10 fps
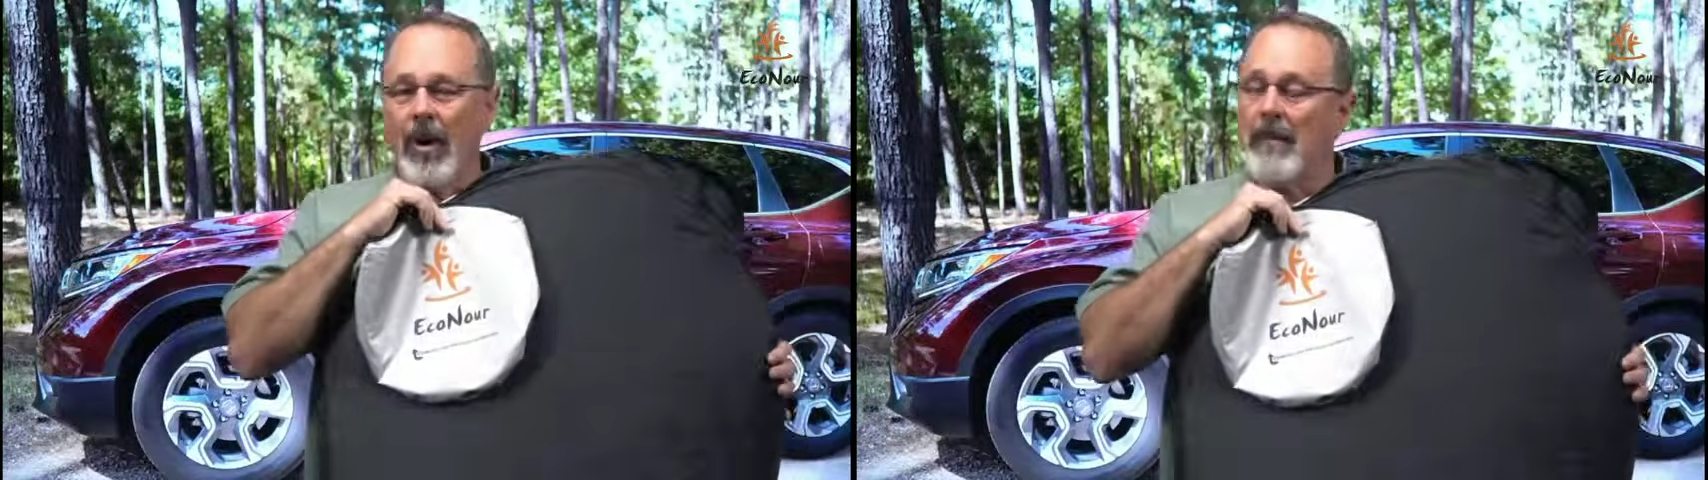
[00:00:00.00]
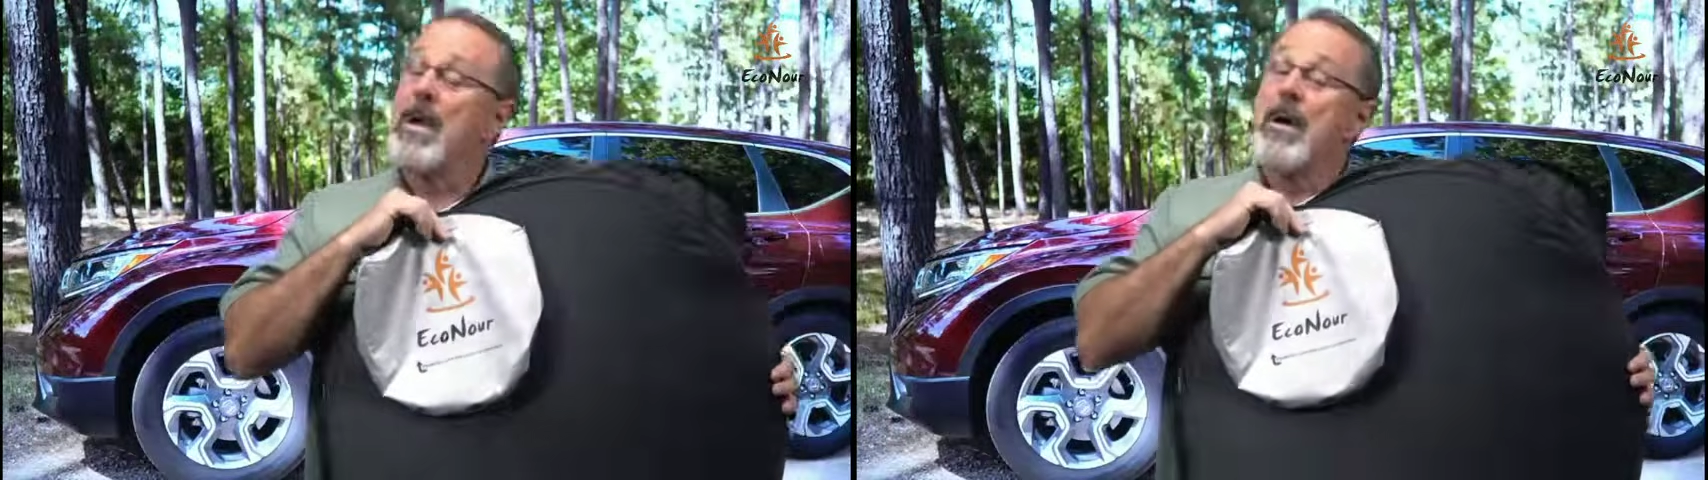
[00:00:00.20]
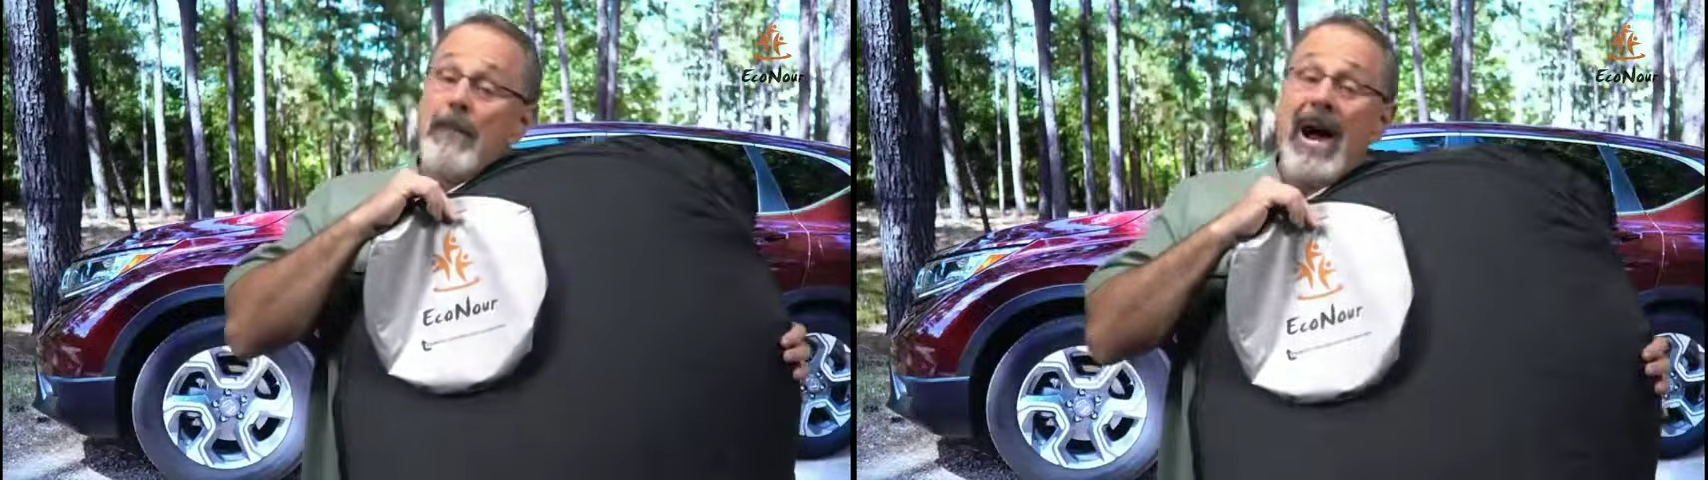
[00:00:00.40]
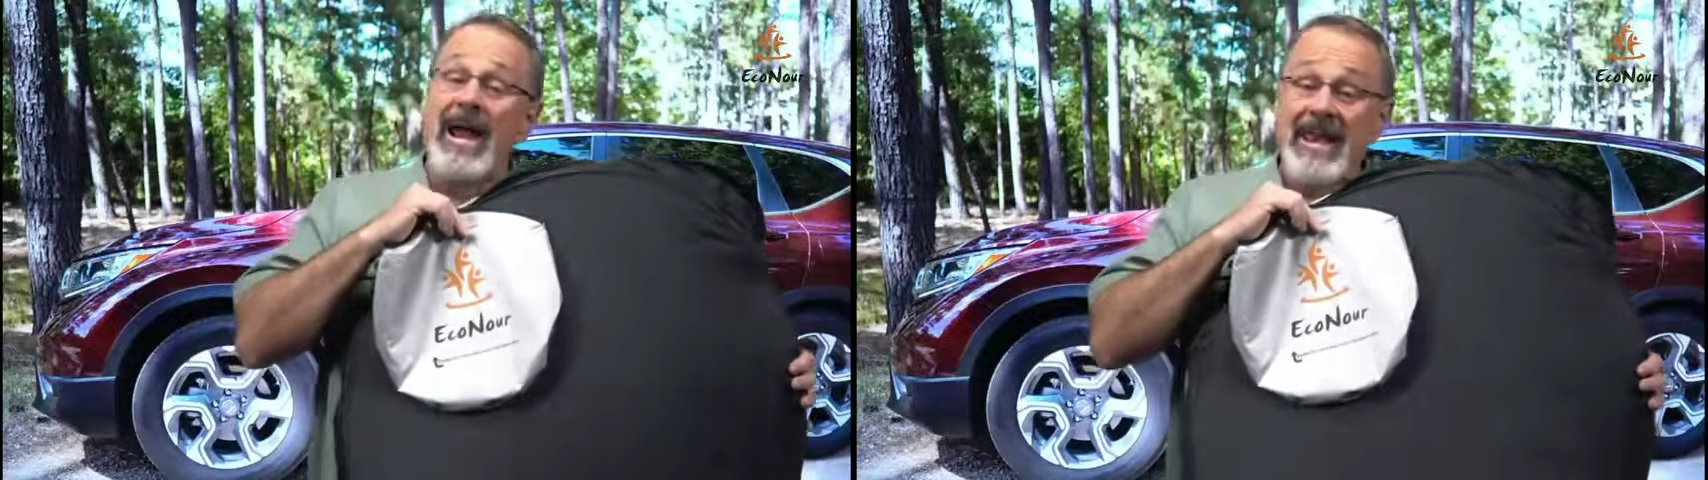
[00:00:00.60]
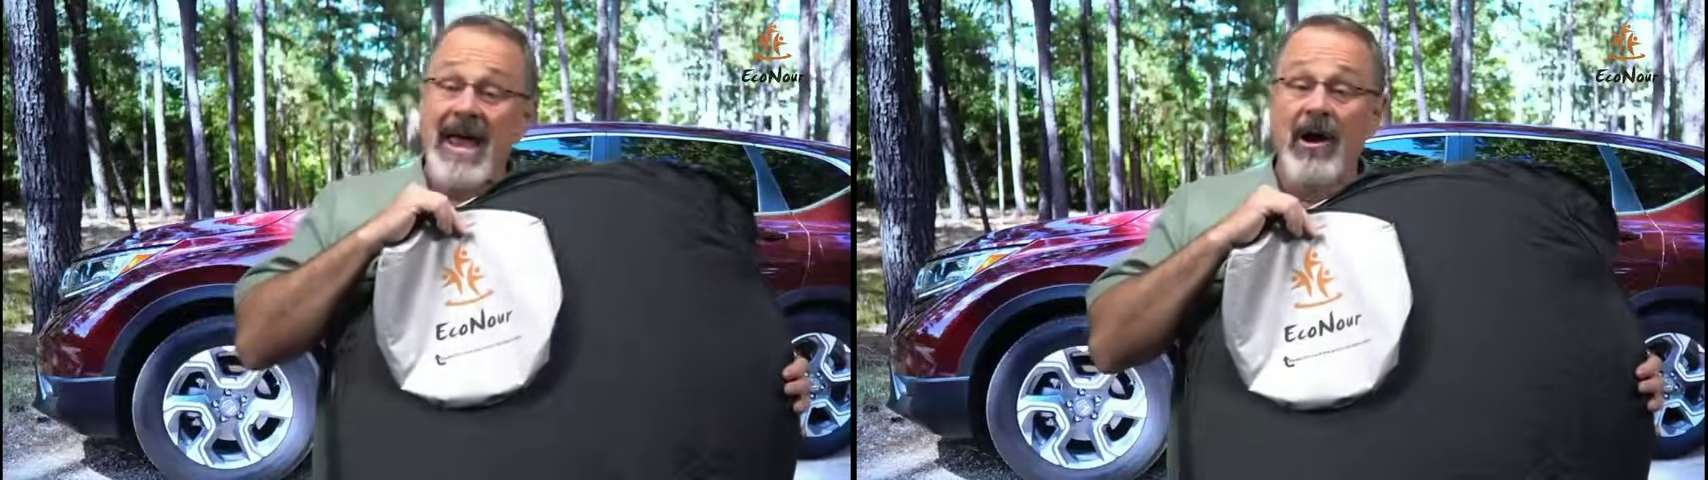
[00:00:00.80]
Or
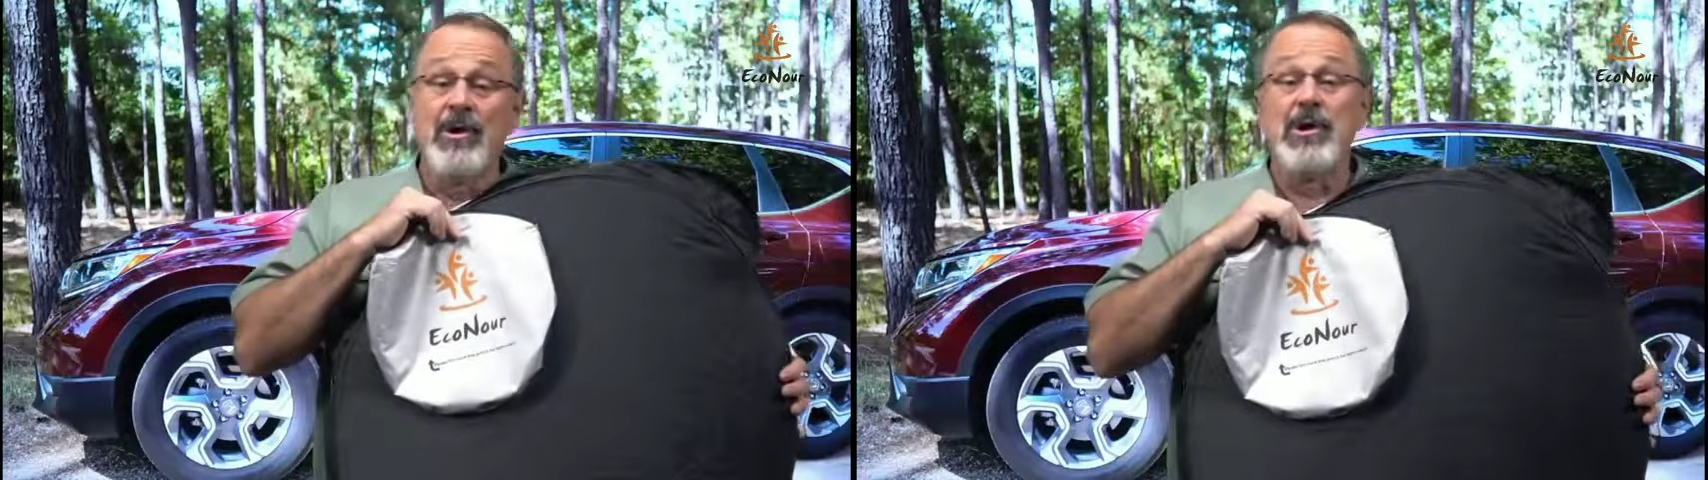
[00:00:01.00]
by now,